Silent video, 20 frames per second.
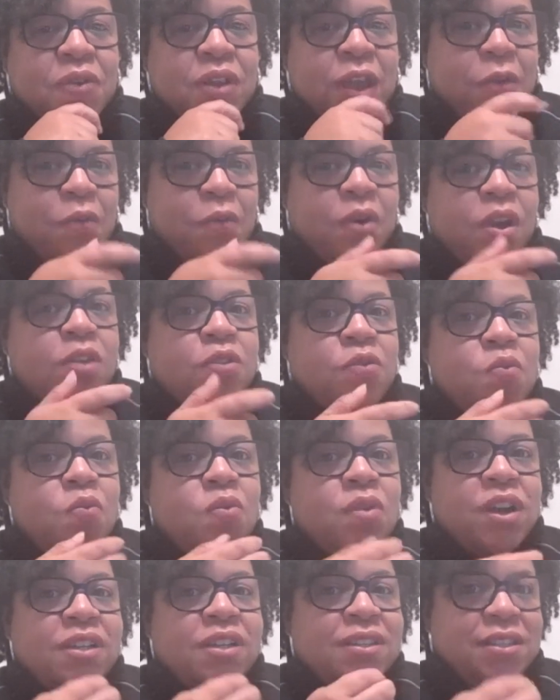For like what you
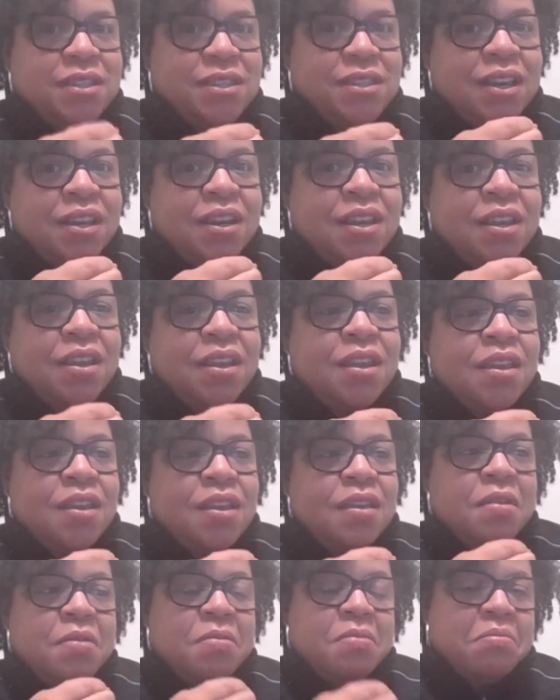want to study?
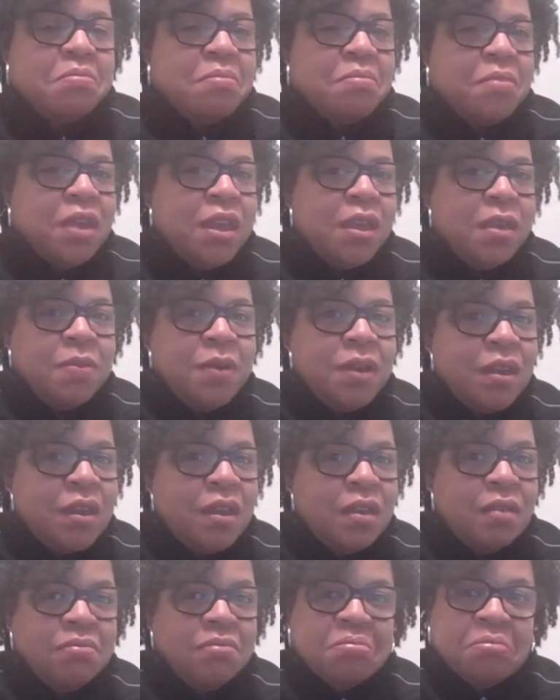
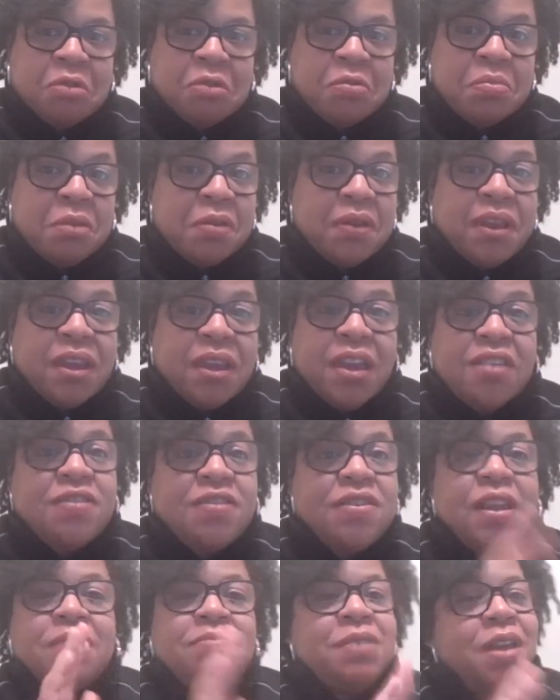Maybe
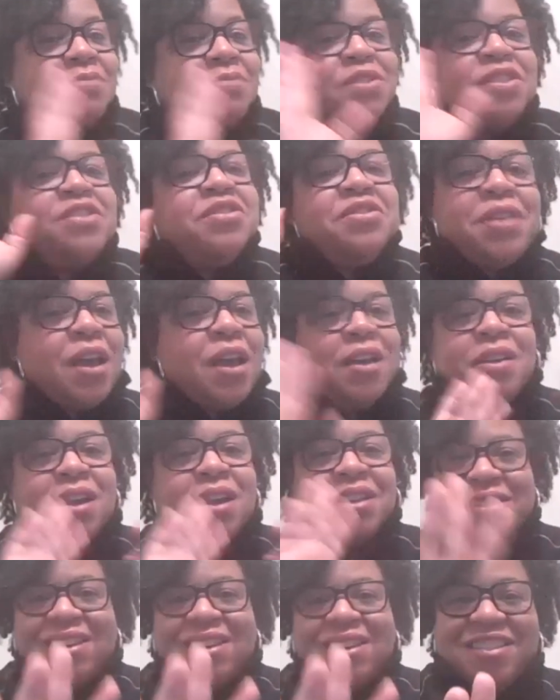communication. I, I'm just, I'm
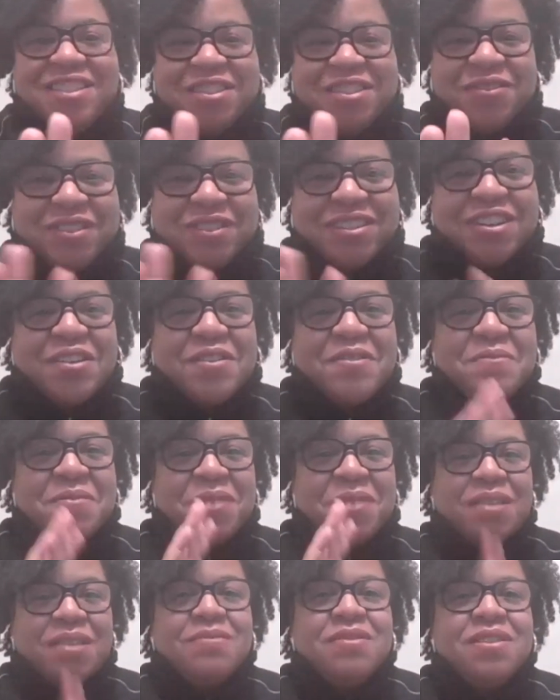not saying this for certain,
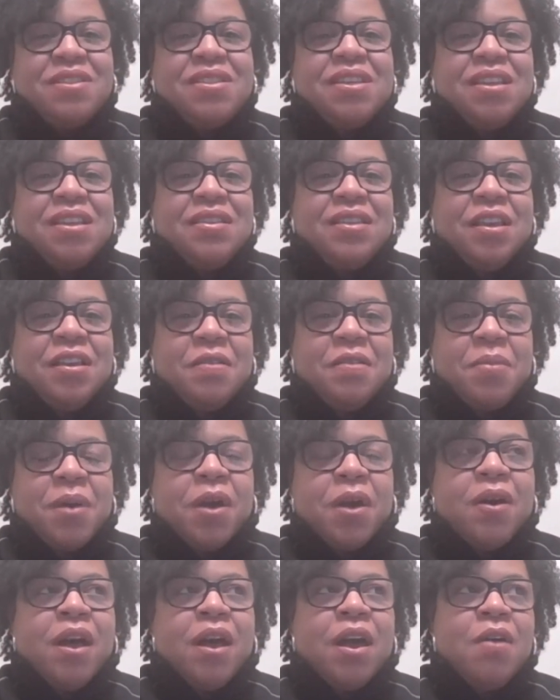but I'm just saying, think
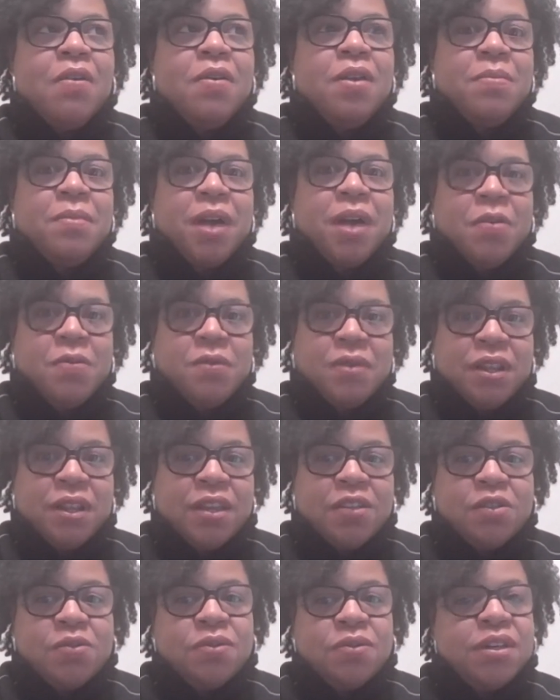about how it might
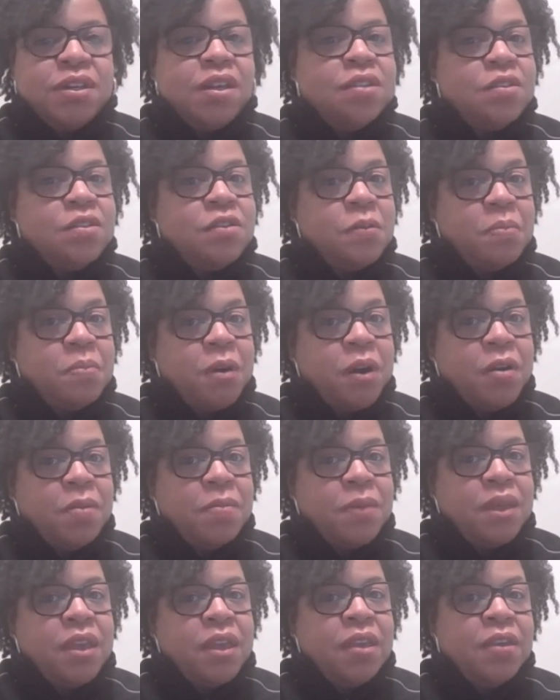relate to another
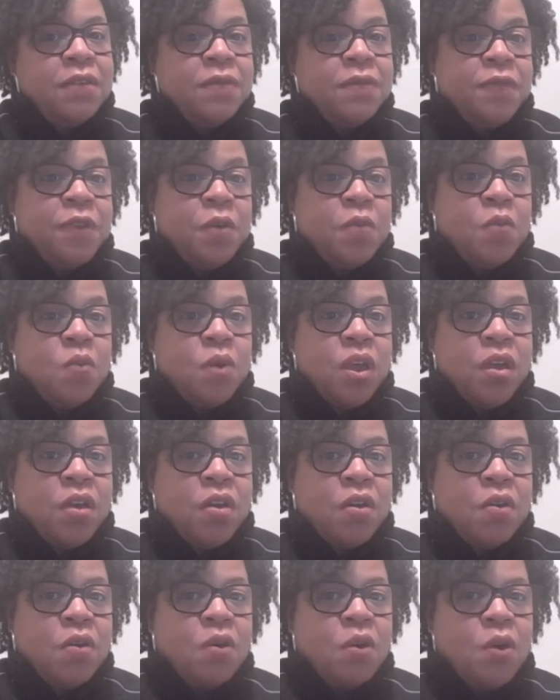department and could fit
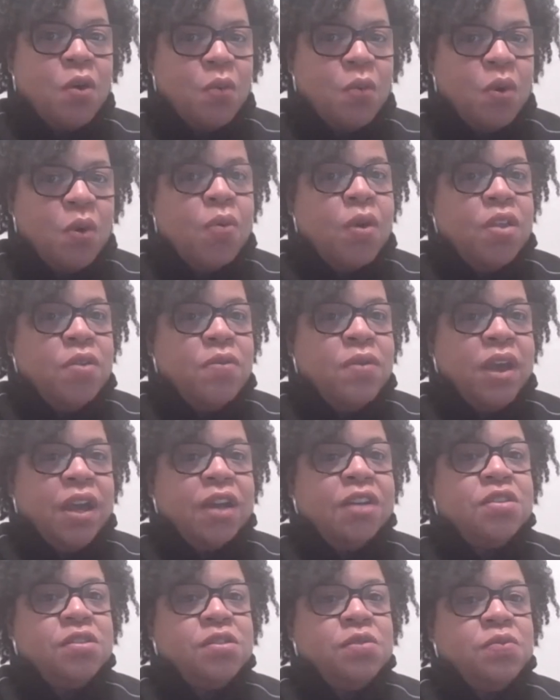well with what you
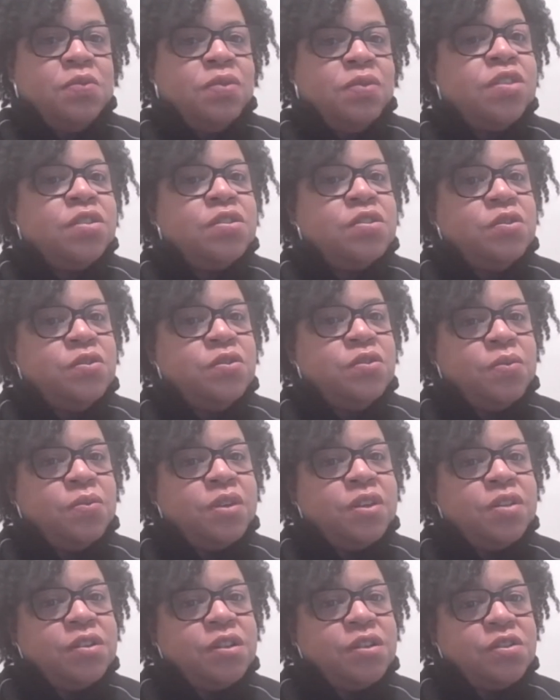actually want to do your
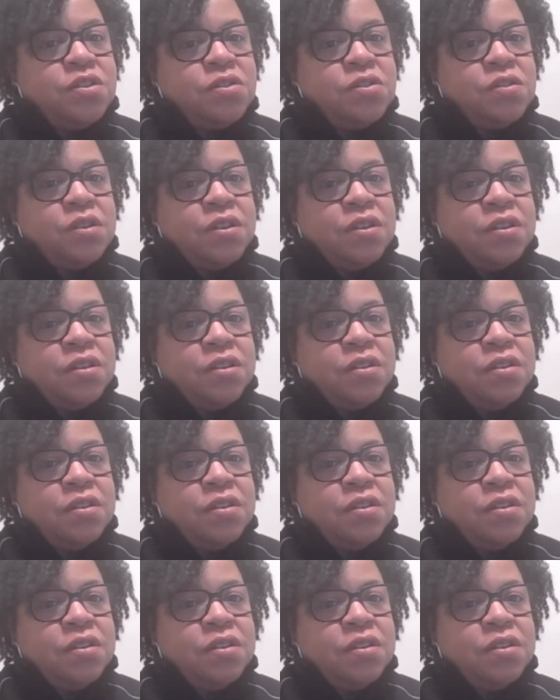research on.